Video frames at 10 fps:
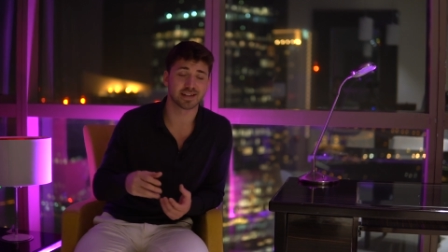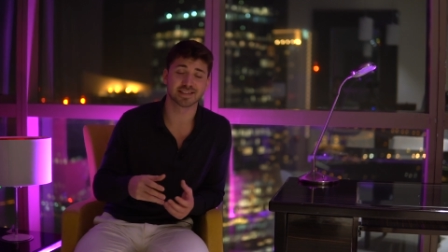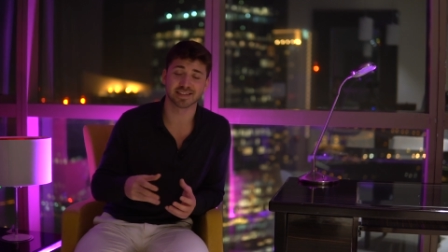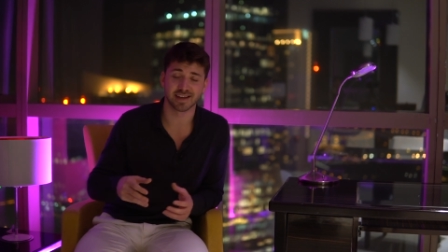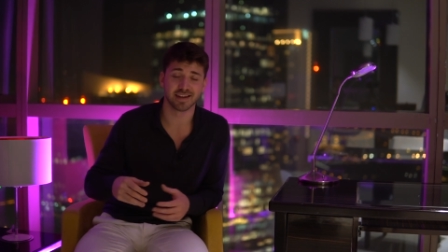
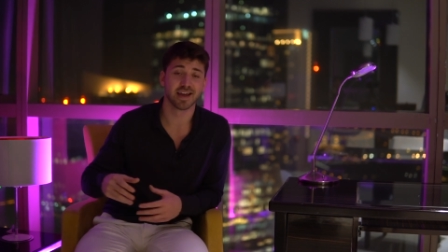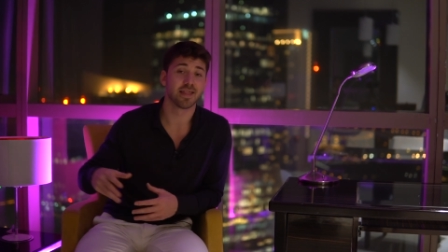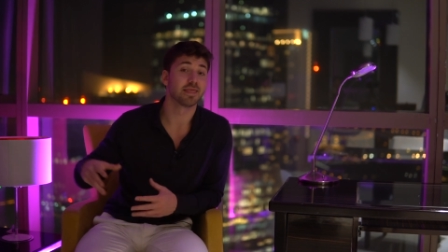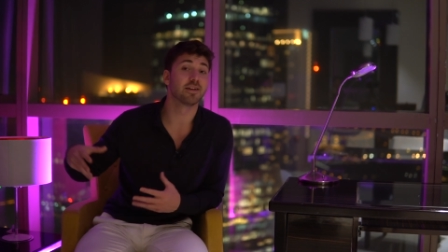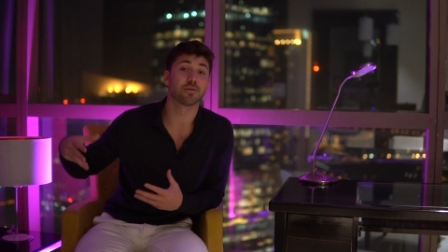let's say,
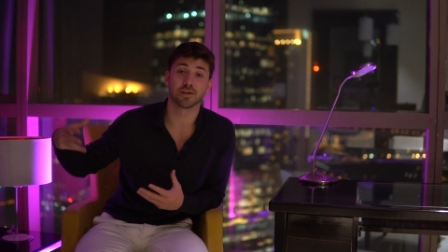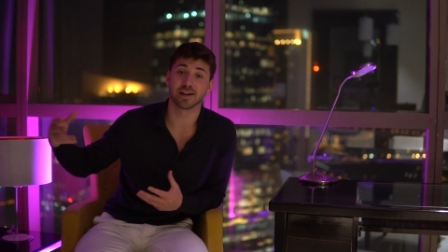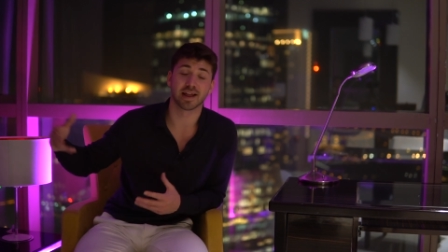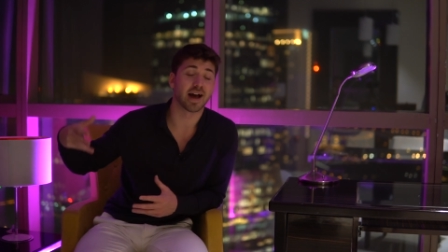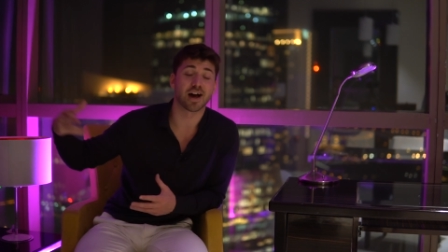
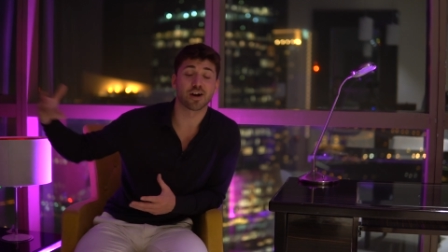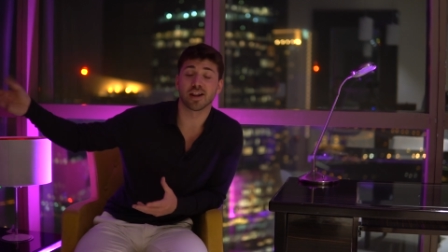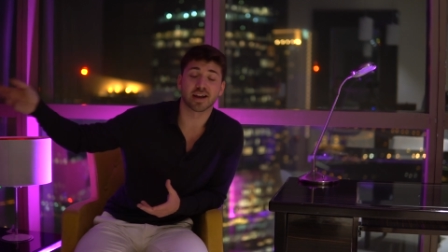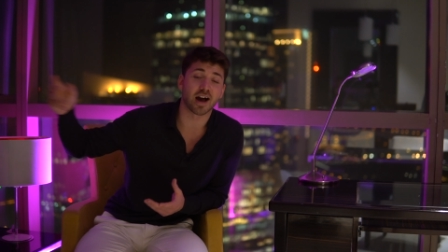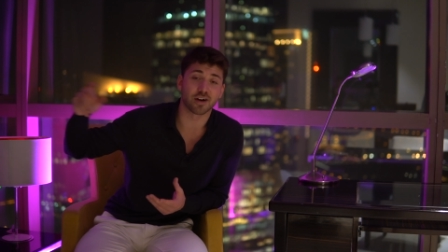different, like,
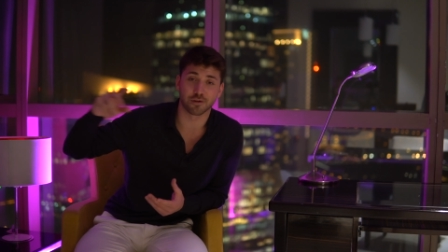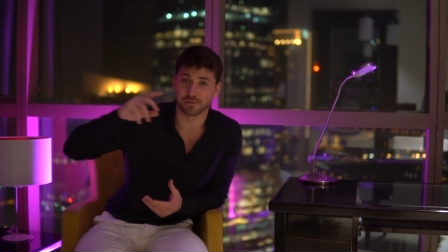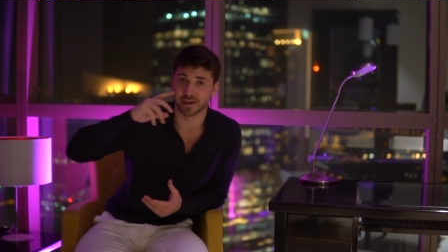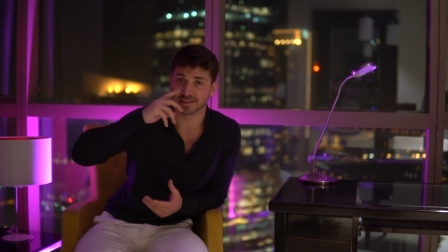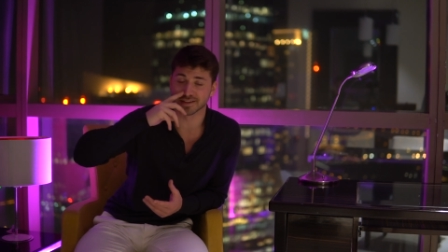like other
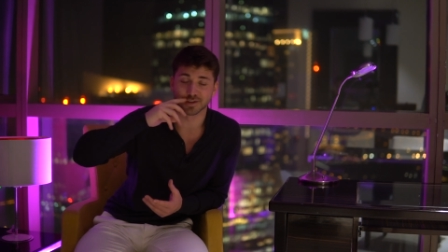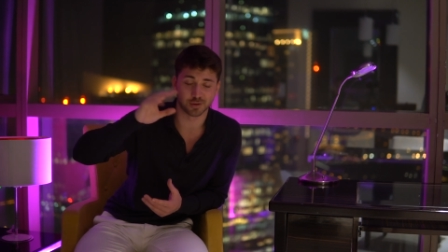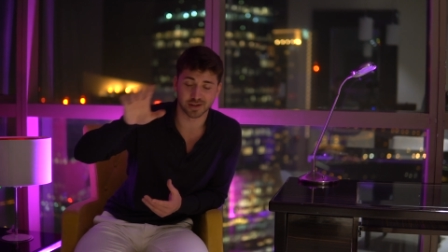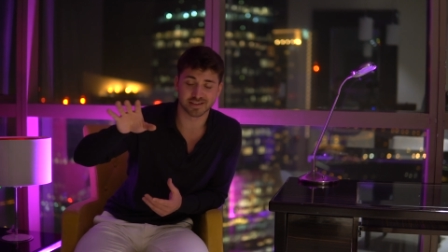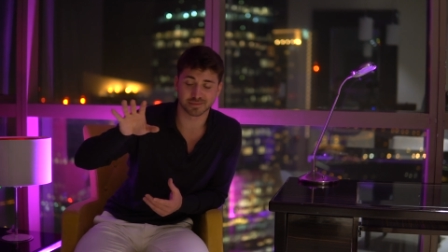things, you
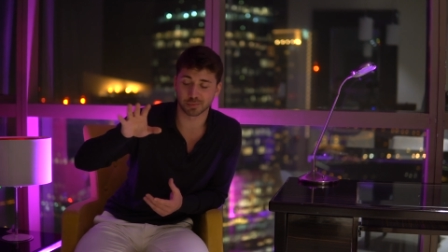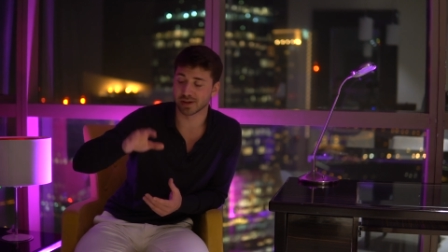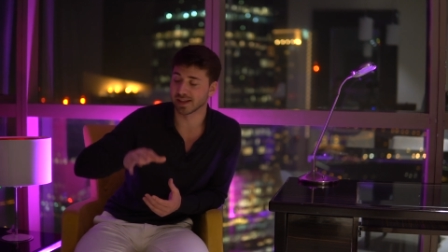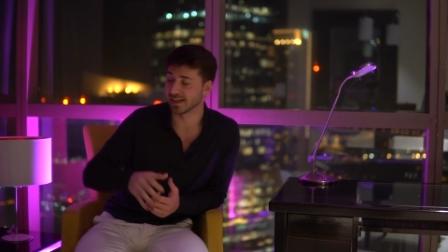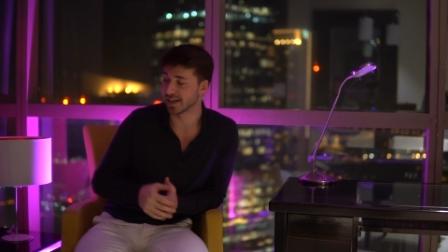know, let's put
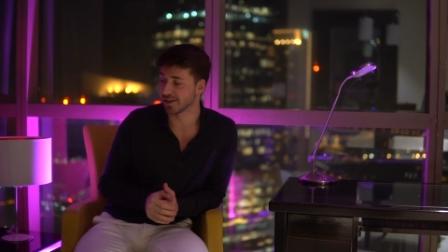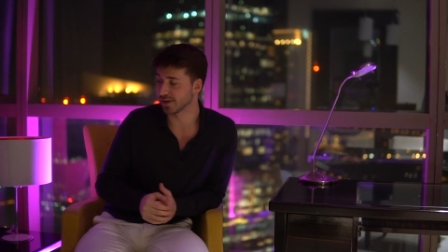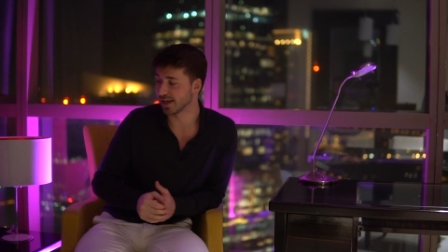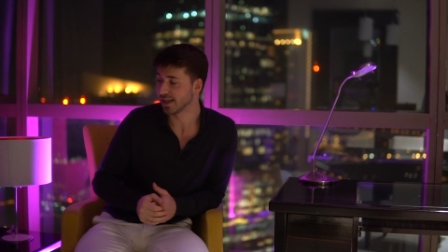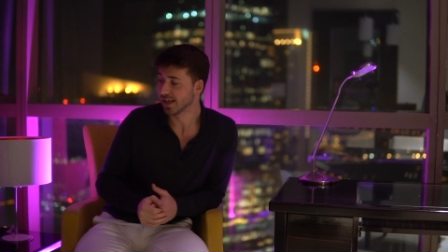it like that,
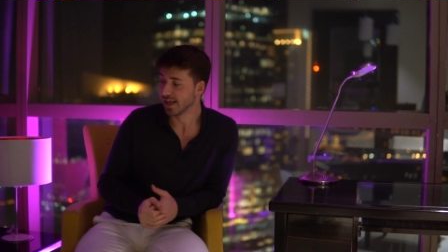right?